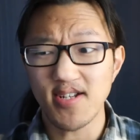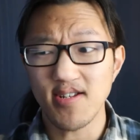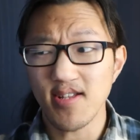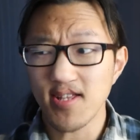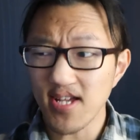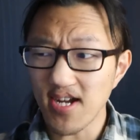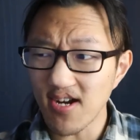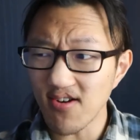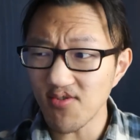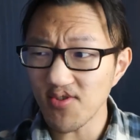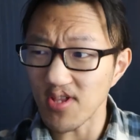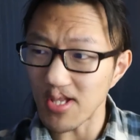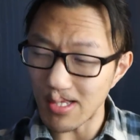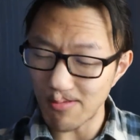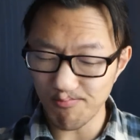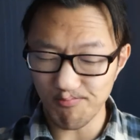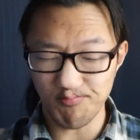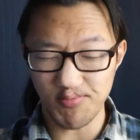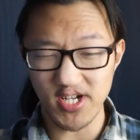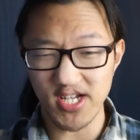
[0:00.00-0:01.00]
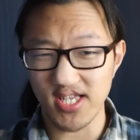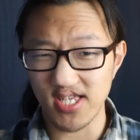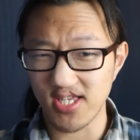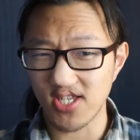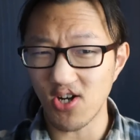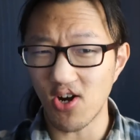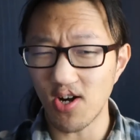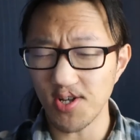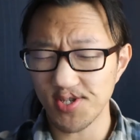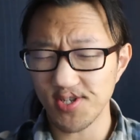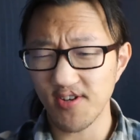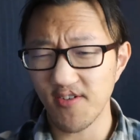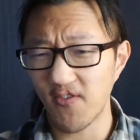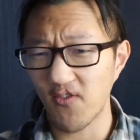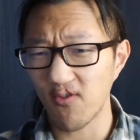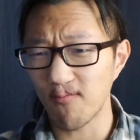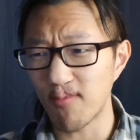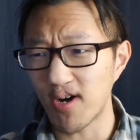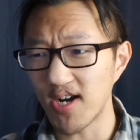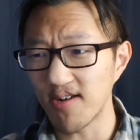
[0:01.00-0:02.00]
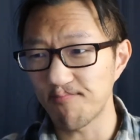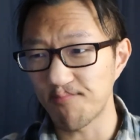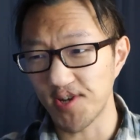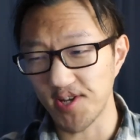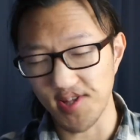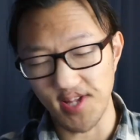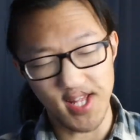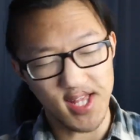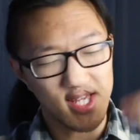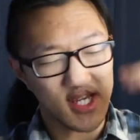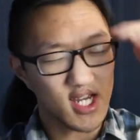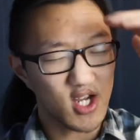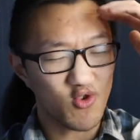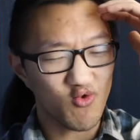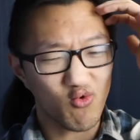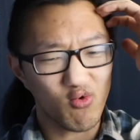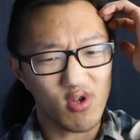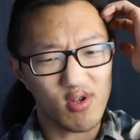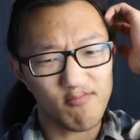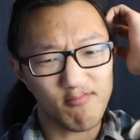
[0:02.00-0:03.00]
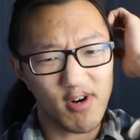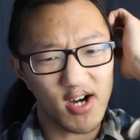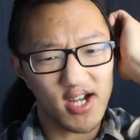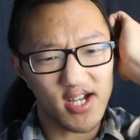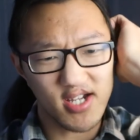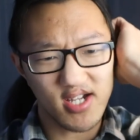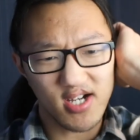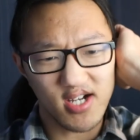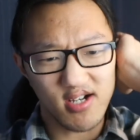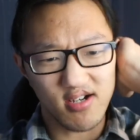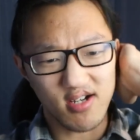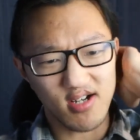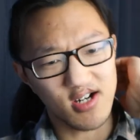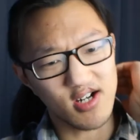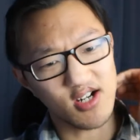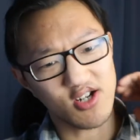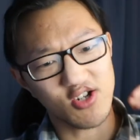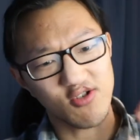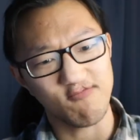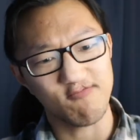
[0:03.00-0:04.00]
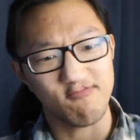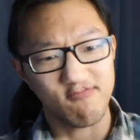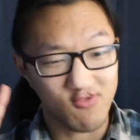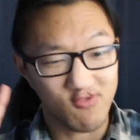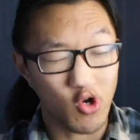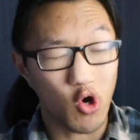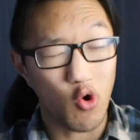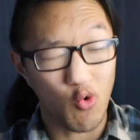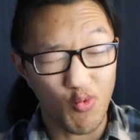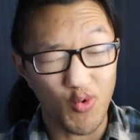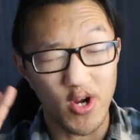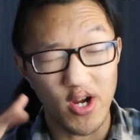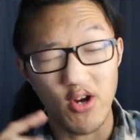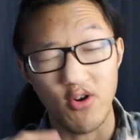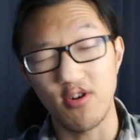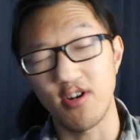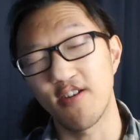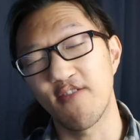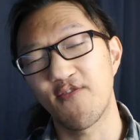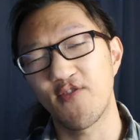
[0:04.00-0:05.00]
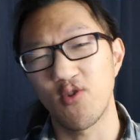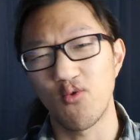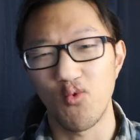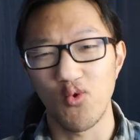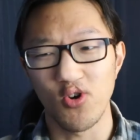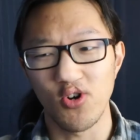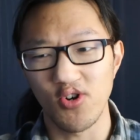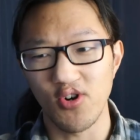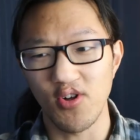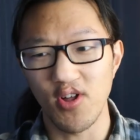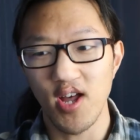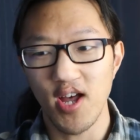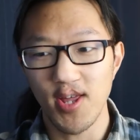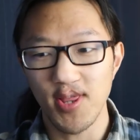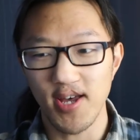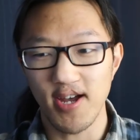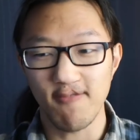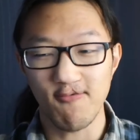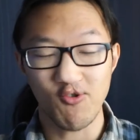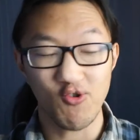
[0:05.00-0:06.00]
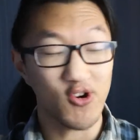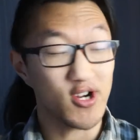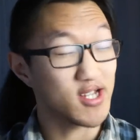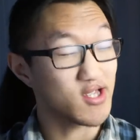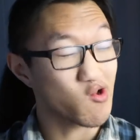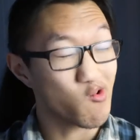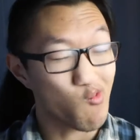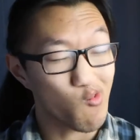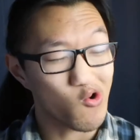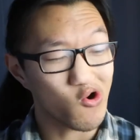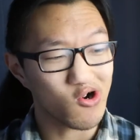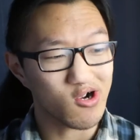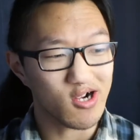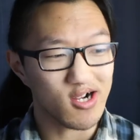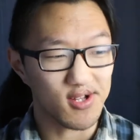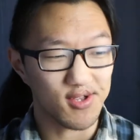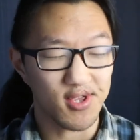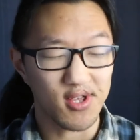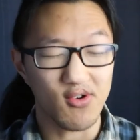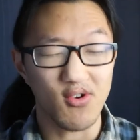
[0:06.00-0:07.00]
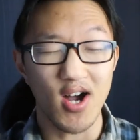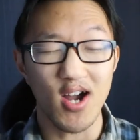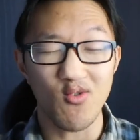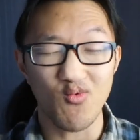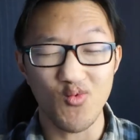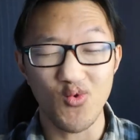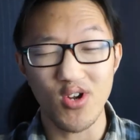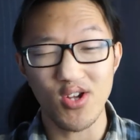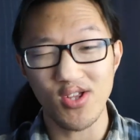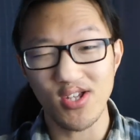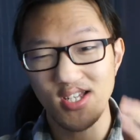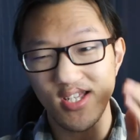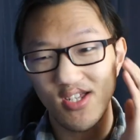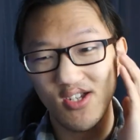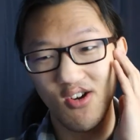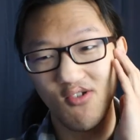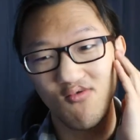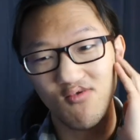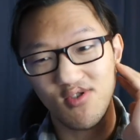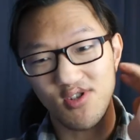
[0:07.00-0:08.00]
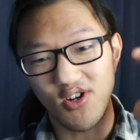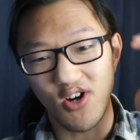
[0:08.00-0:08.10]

Sounds a bit daunting for my busy schedule and my uh, uh career, if you will, I'm trying to work on. So I really don't